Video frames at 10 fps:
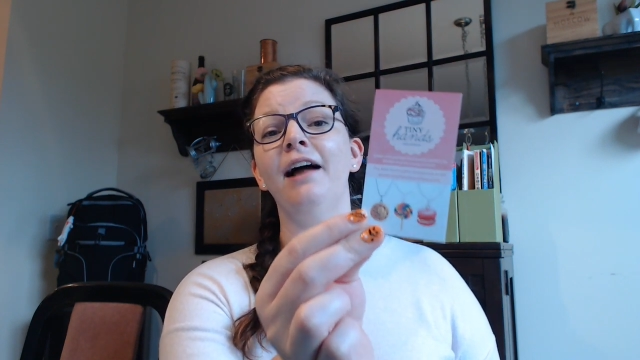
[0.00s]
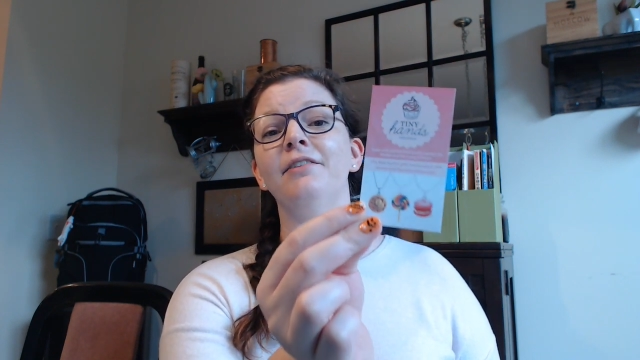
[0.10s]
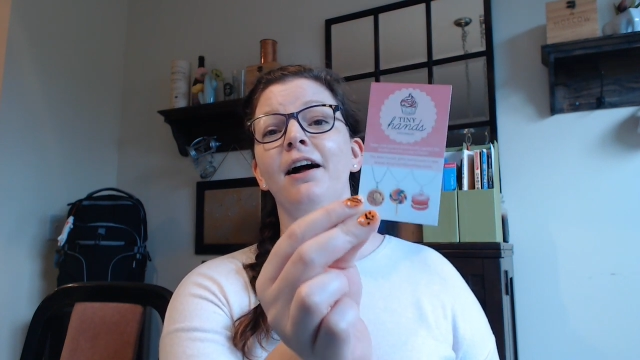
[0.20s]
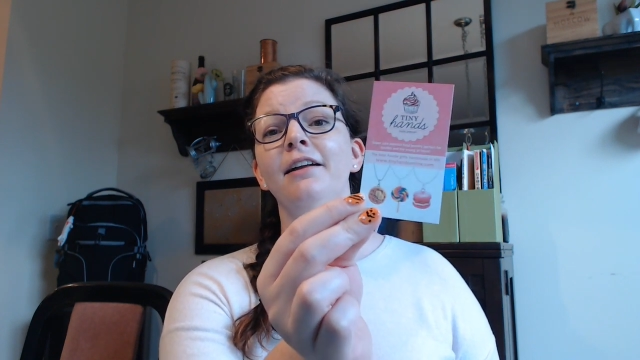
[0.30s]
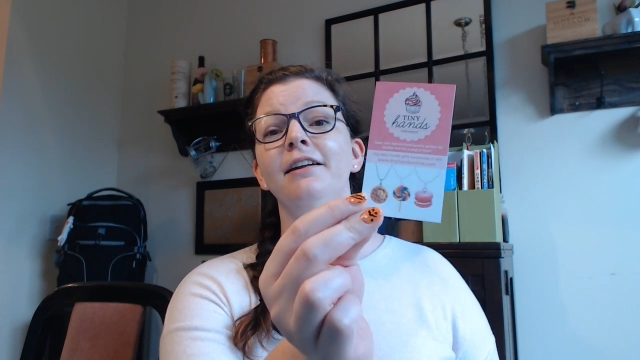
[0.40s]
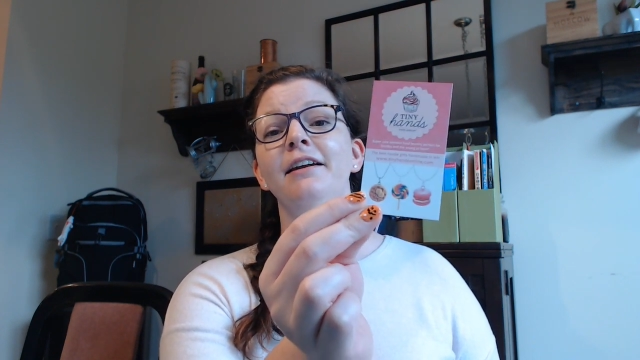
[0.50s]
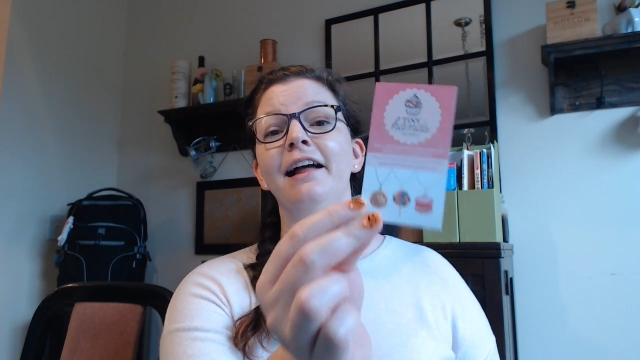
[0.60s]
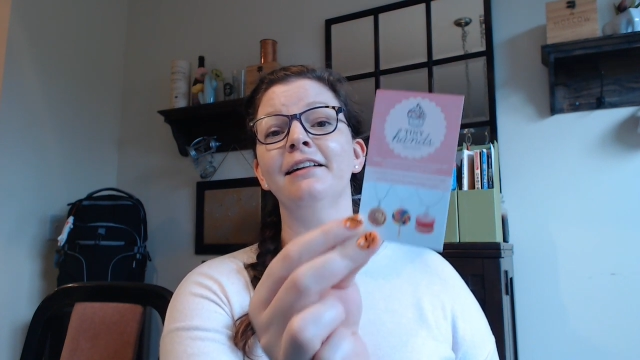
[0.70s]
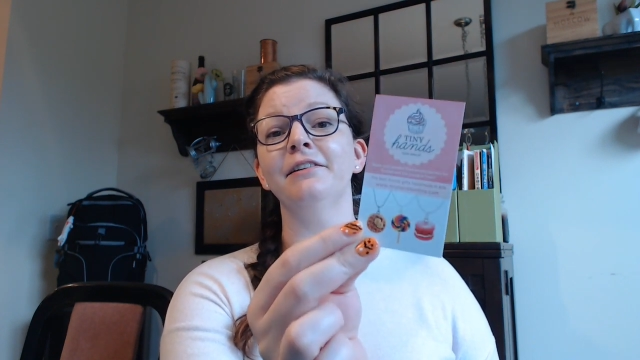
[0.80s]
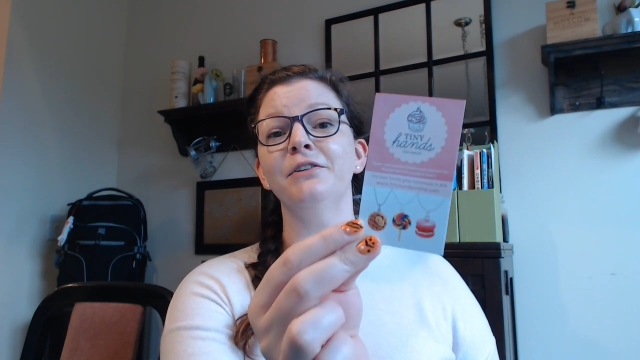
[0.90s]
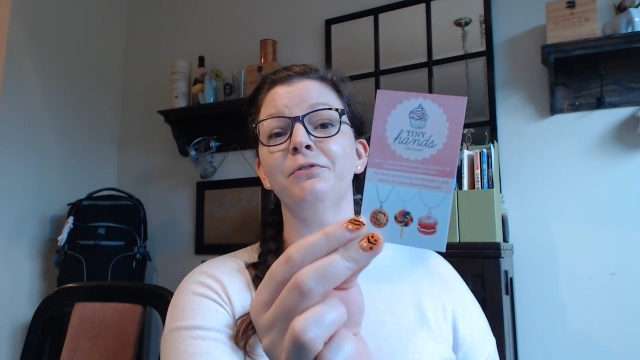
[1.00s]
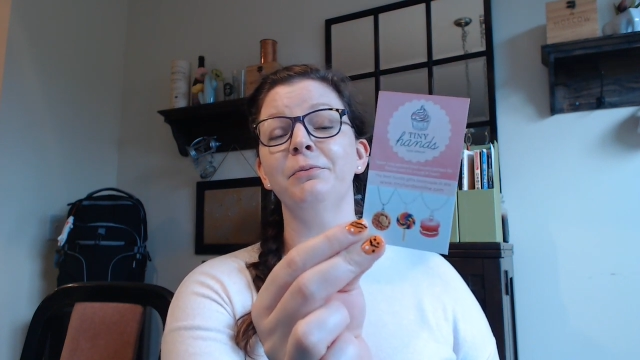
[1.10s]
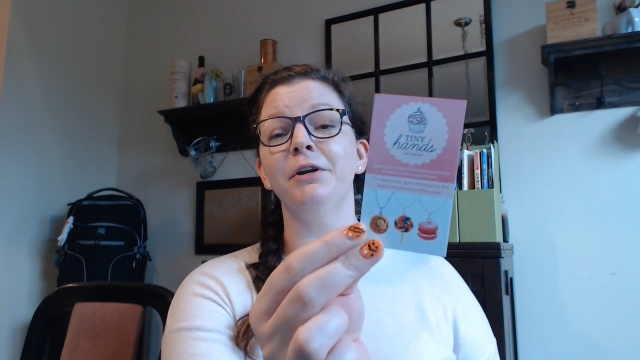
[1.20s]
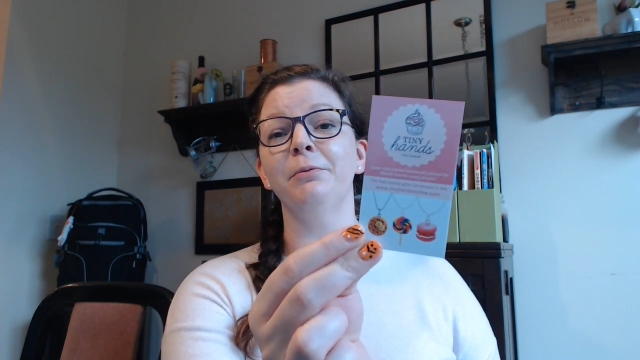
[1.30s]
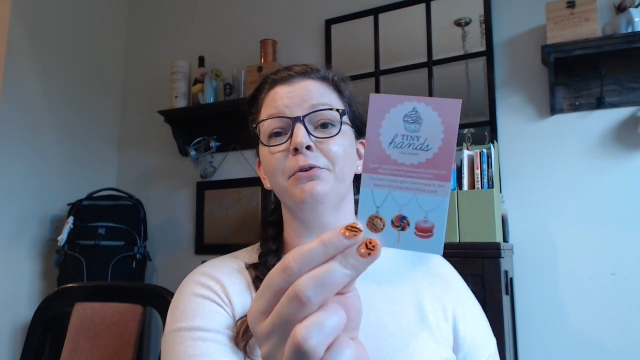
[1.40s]
I've gotten a necklace
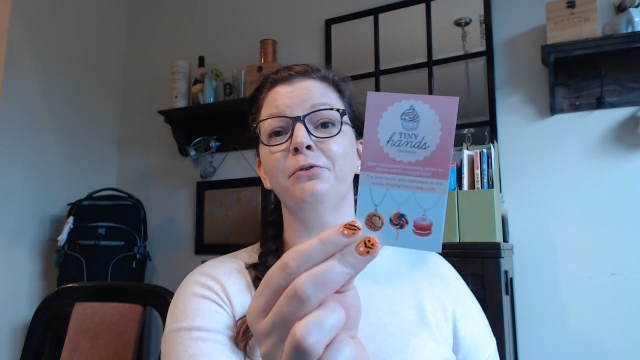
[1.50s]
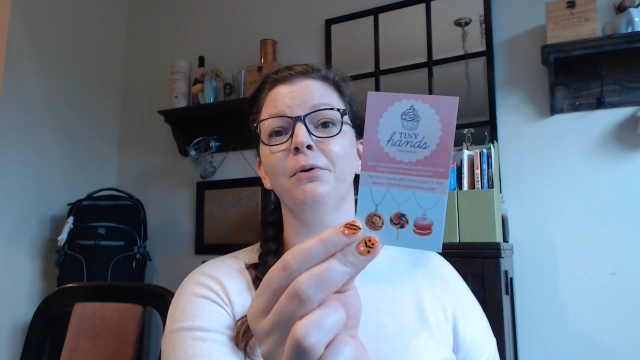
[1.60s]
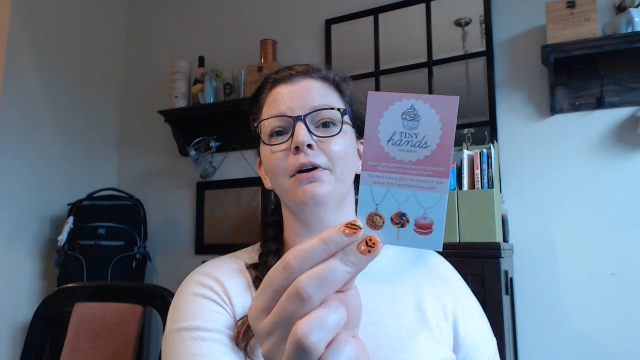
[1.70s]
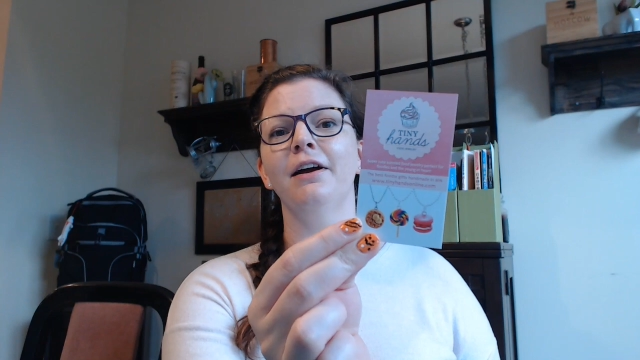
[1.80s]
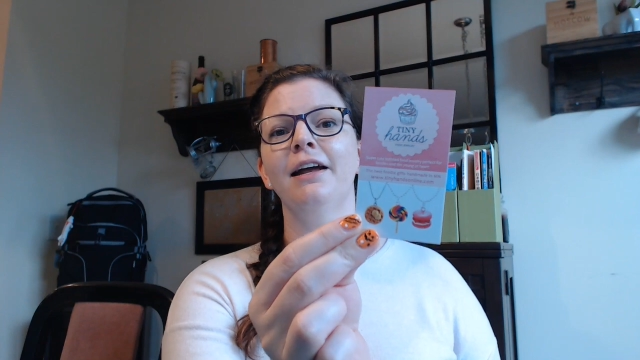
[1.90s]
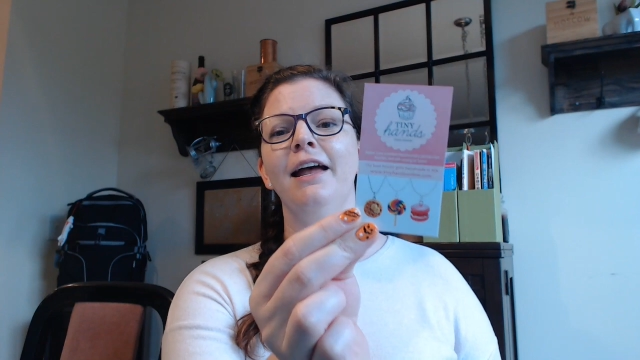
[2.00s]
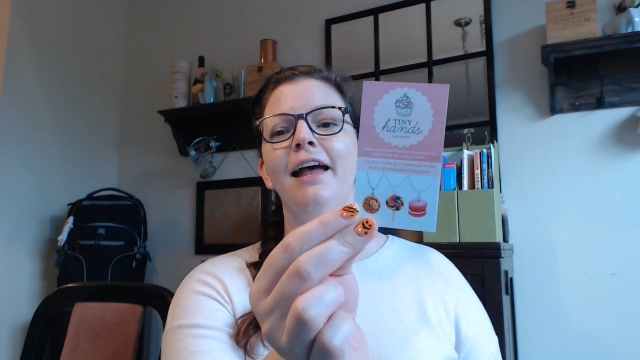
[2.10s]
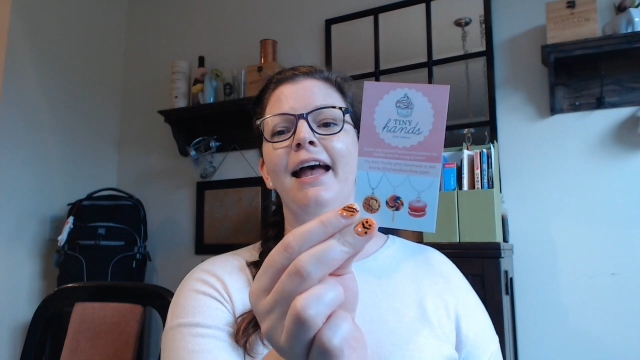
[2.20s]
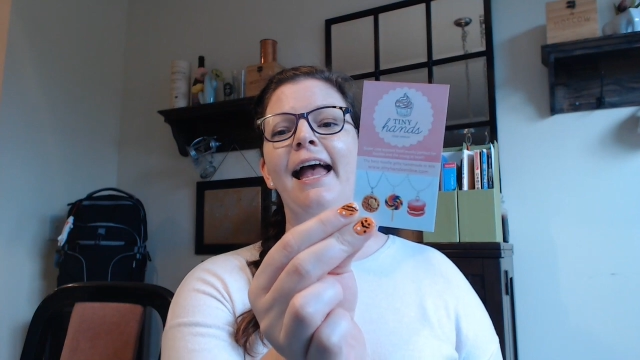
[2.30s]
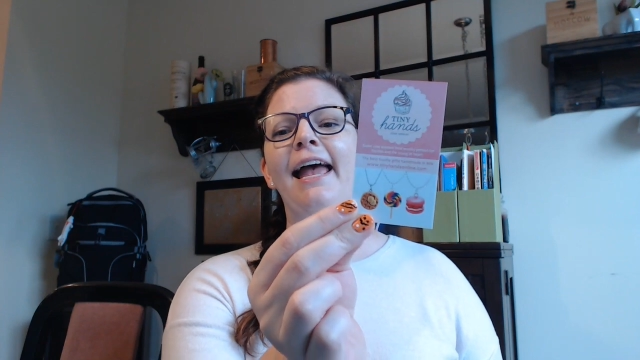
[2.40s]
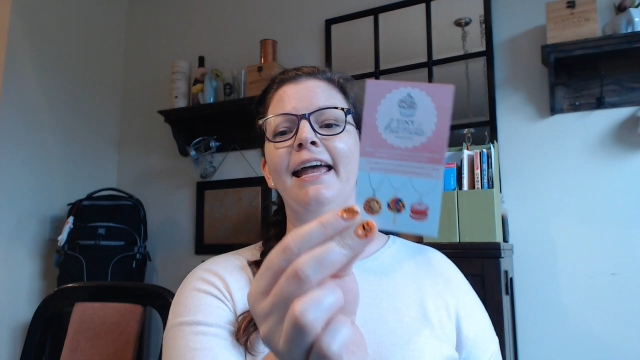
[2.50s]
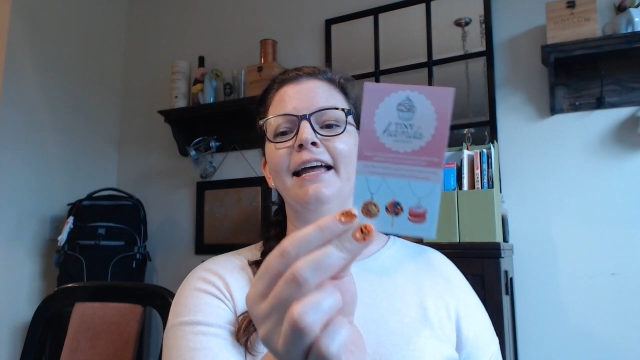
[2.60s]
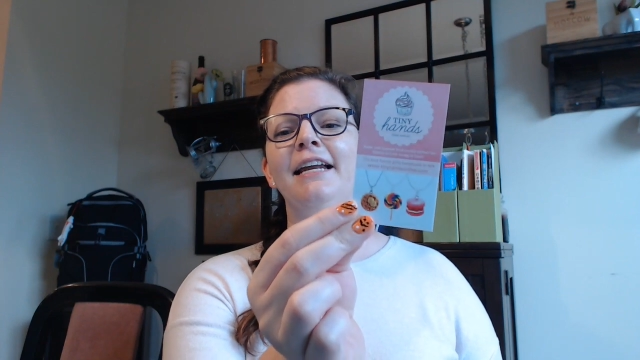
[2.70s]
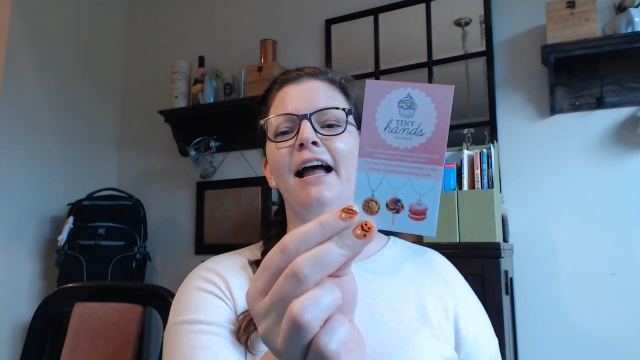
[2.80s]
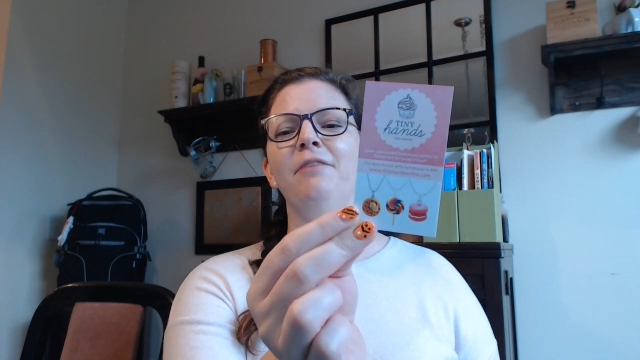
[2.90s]
from here before
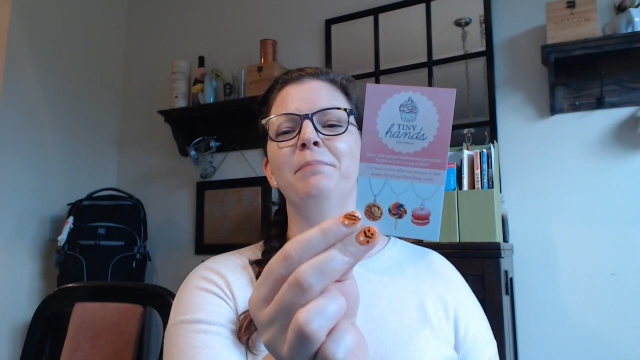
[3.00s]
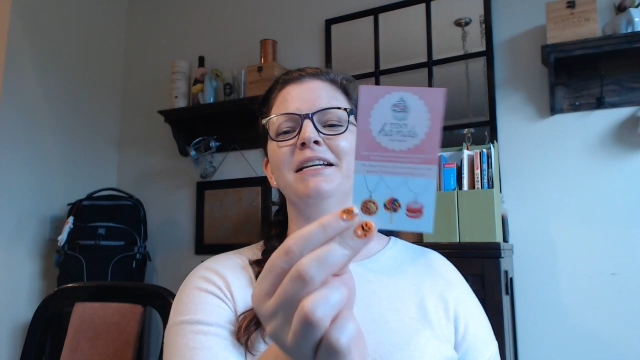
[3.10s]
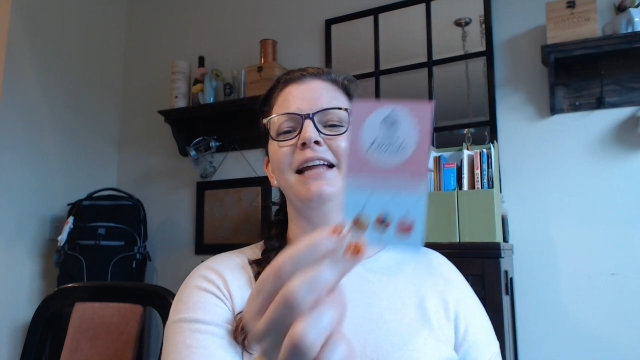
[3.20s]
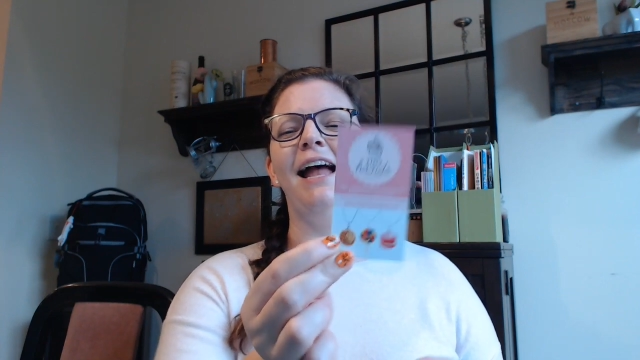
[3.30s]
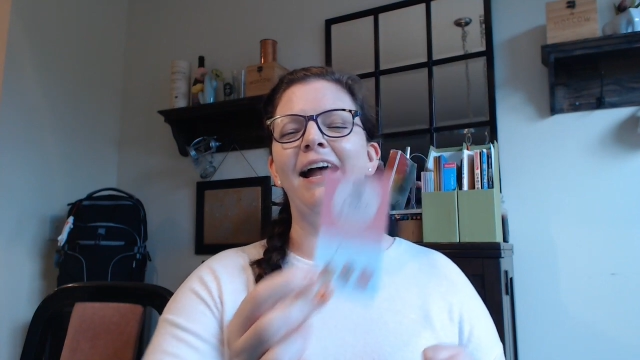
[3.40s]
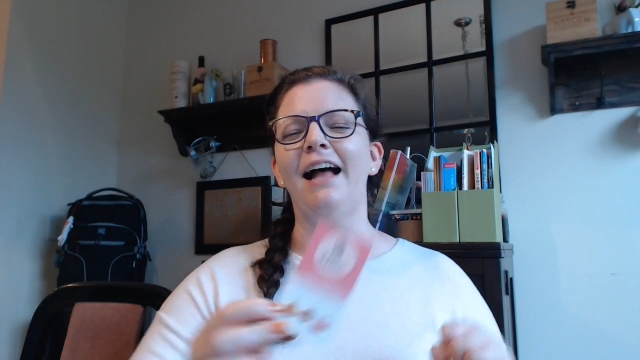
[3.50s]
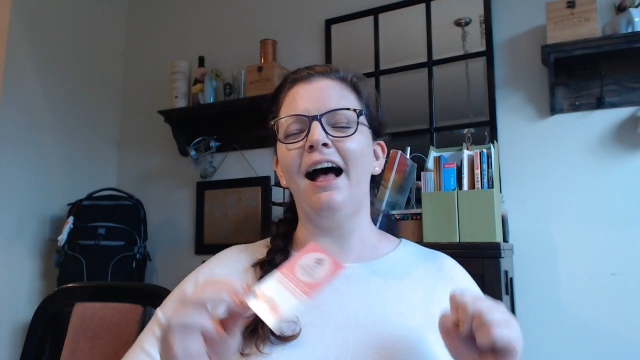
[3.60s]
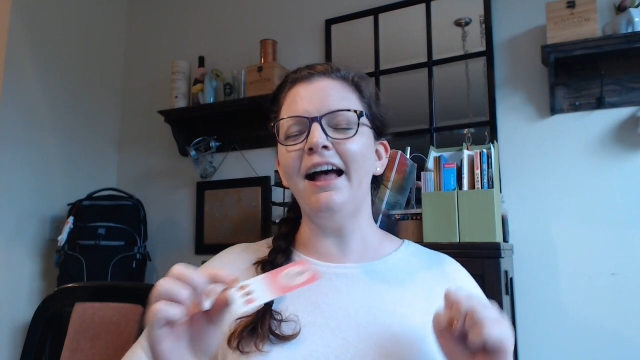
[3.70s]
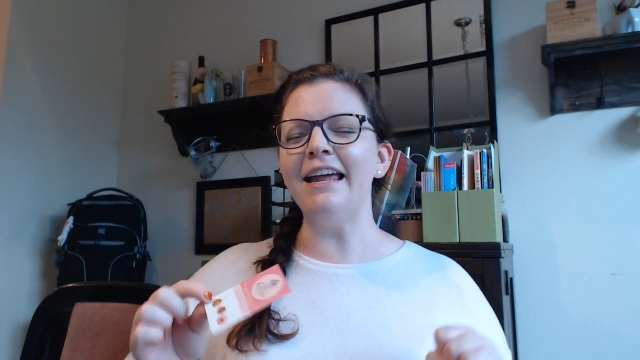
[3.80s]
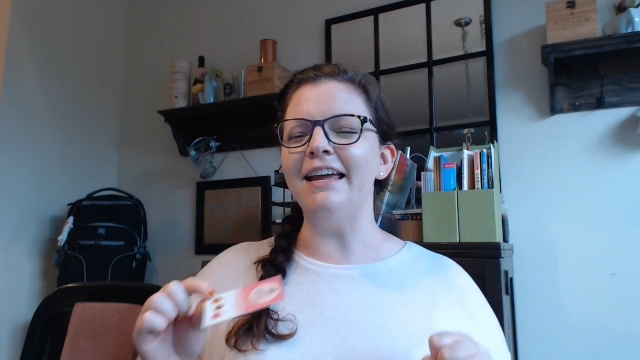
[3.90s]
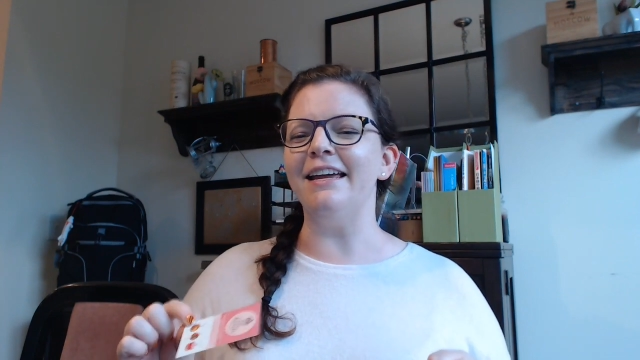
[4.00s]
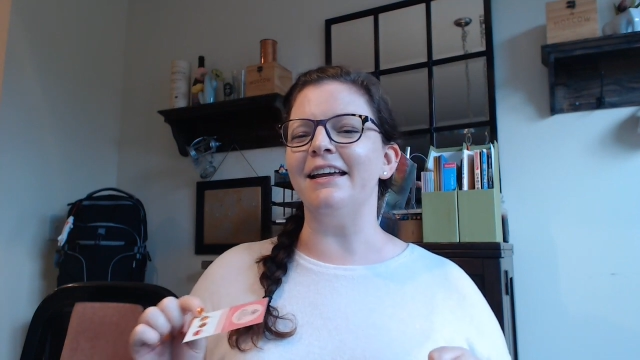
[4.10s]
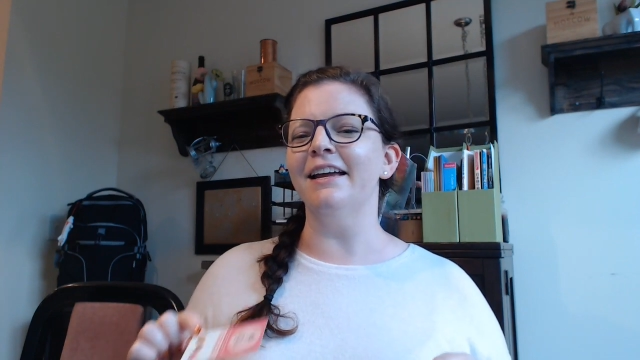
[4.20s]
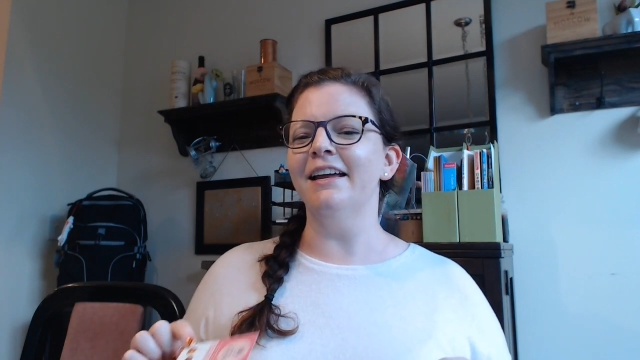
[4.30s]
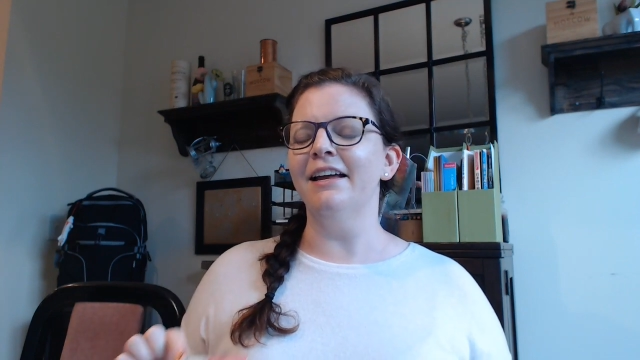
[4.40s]
and I've been eyeing